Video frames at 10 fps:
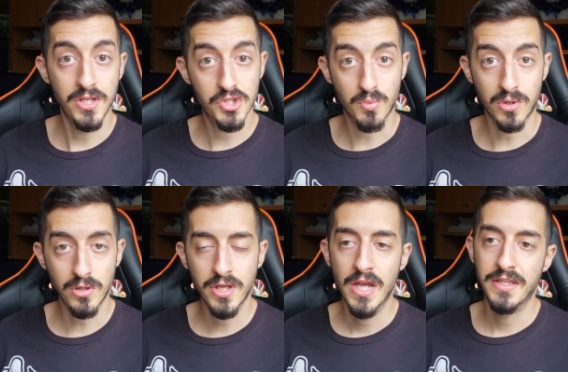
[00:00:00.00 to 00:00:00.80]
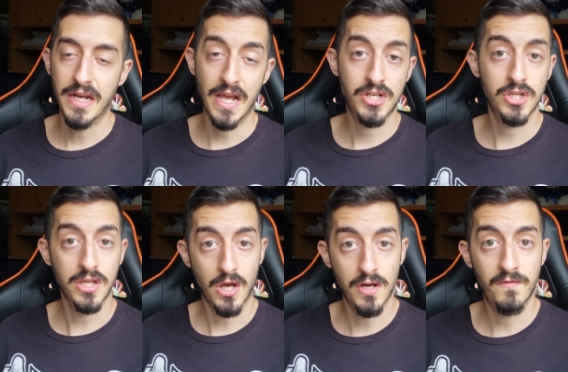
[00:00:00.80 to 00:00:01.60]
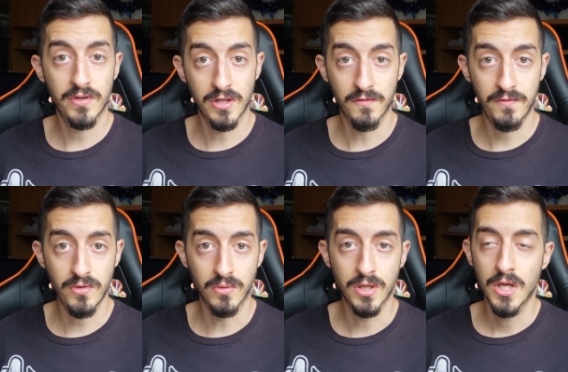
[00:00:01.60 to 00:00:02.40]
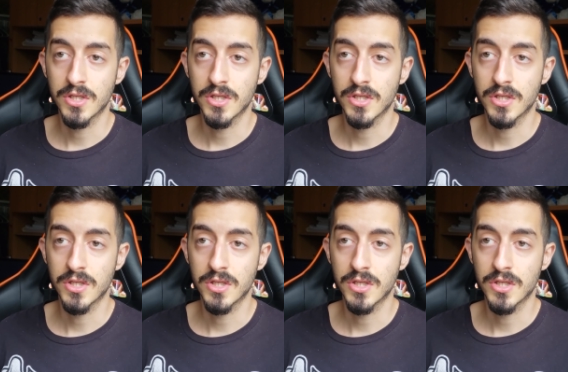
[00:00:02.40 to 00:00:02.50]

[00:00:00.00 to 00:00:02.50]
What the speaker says: this world that actually hunt for their food.